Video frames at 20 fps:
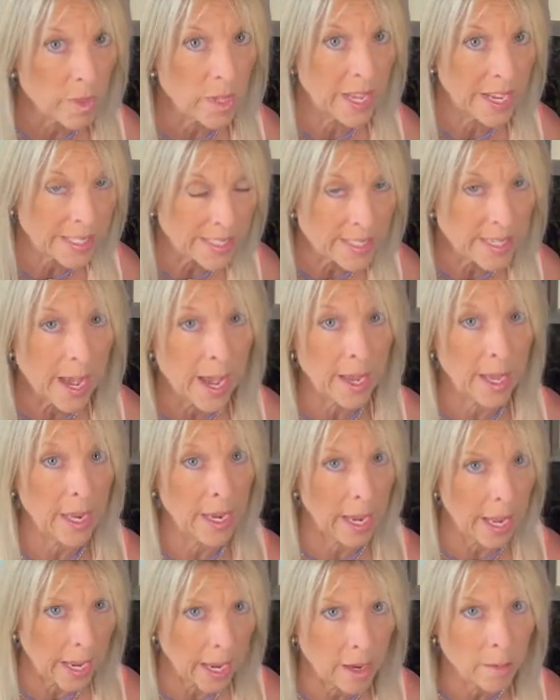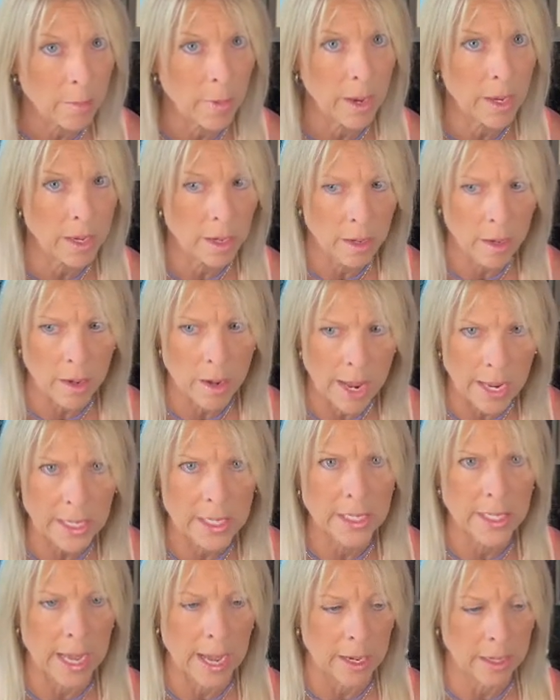test socket and my neck
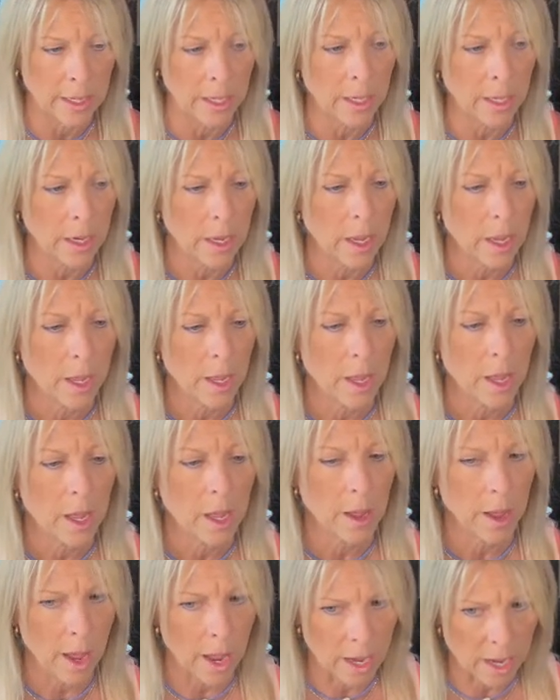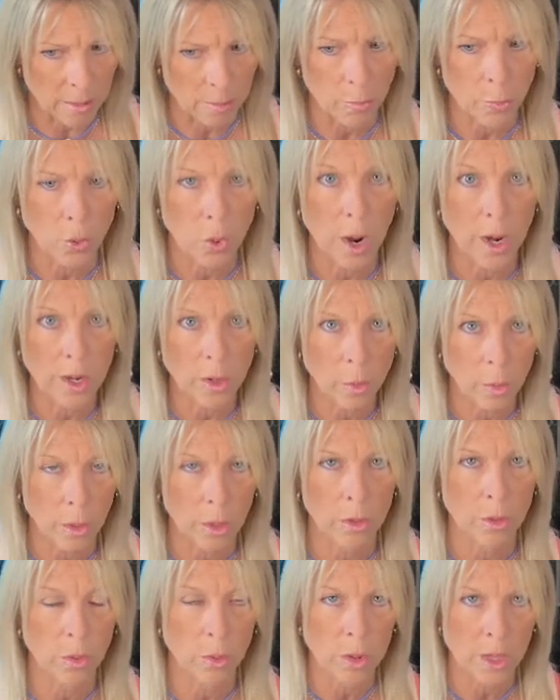socket, and I'm trying to
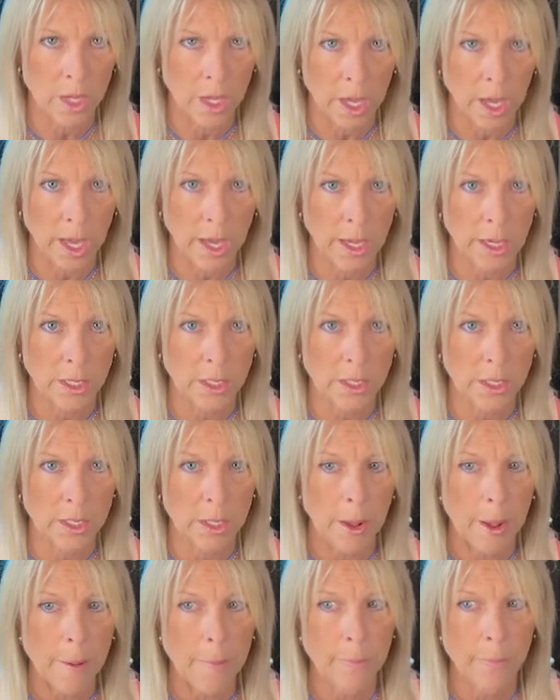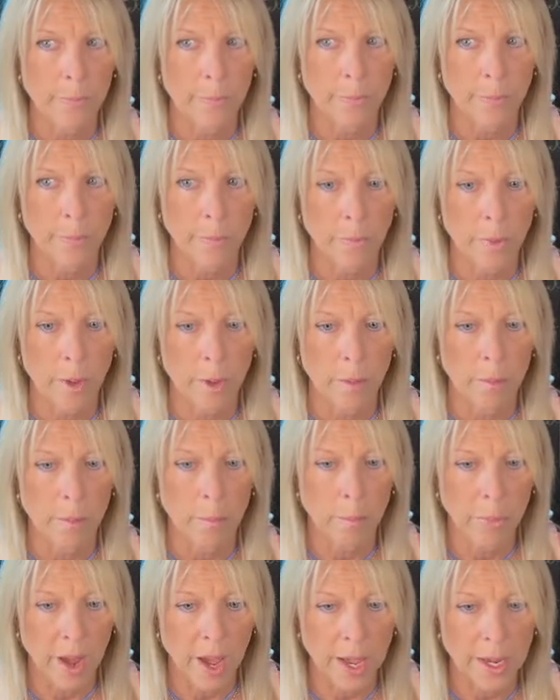work through the kinks.
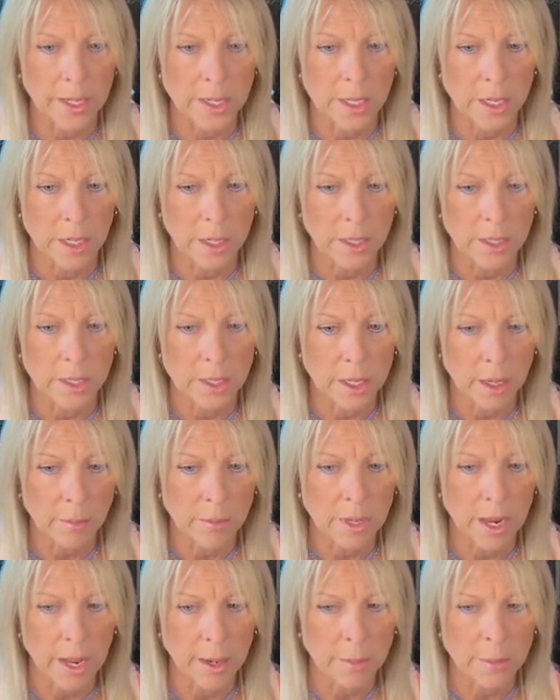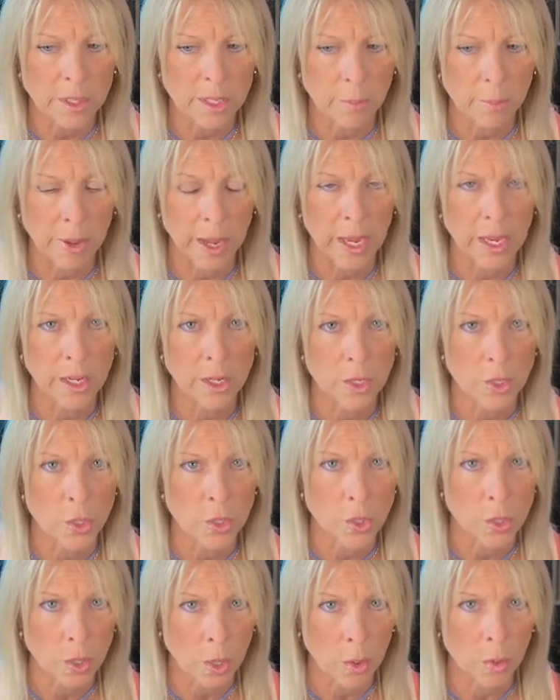But sometimes the pain is
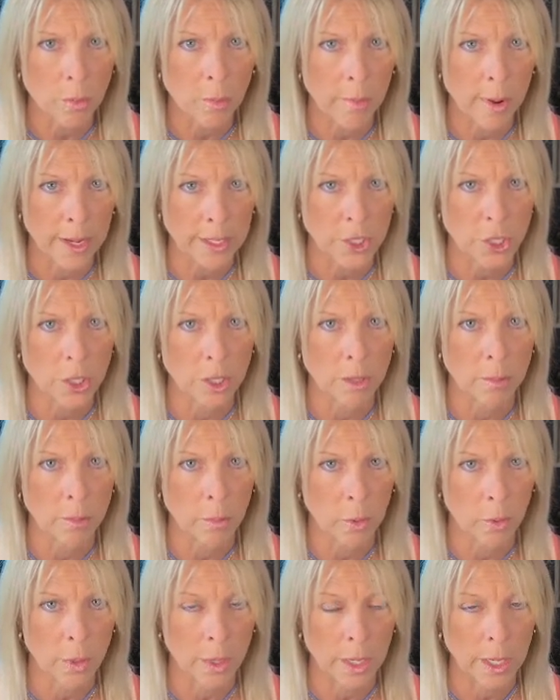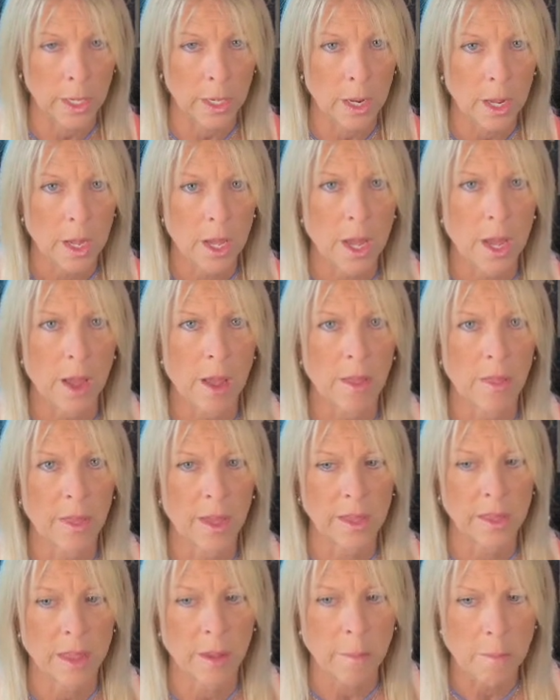so much in the morning
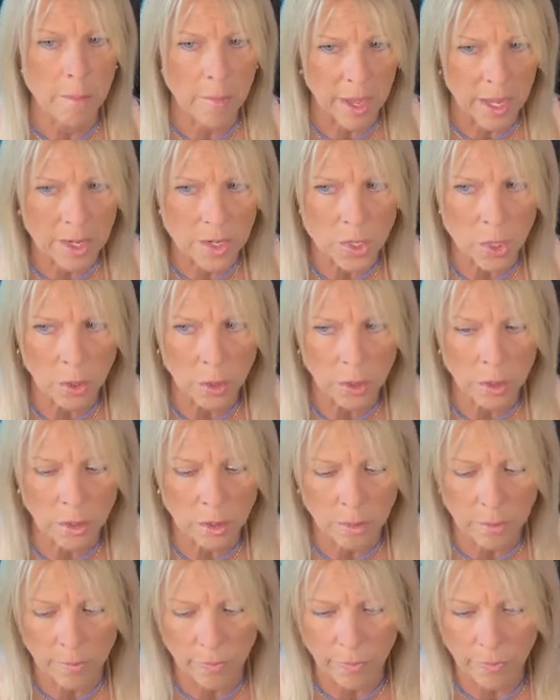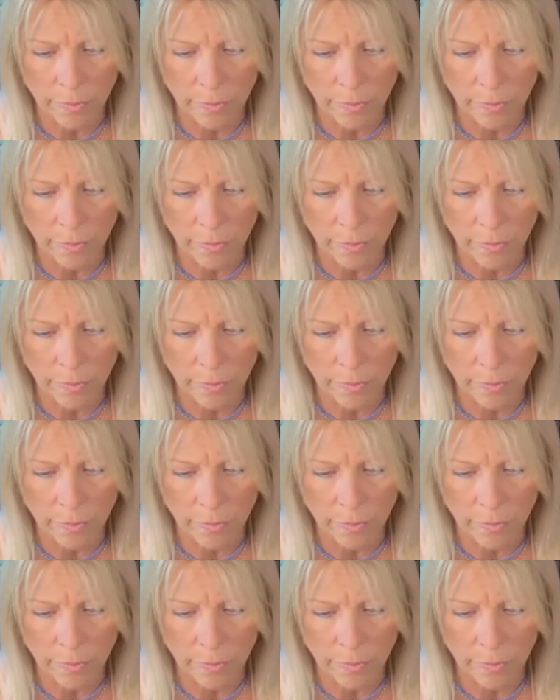that the mental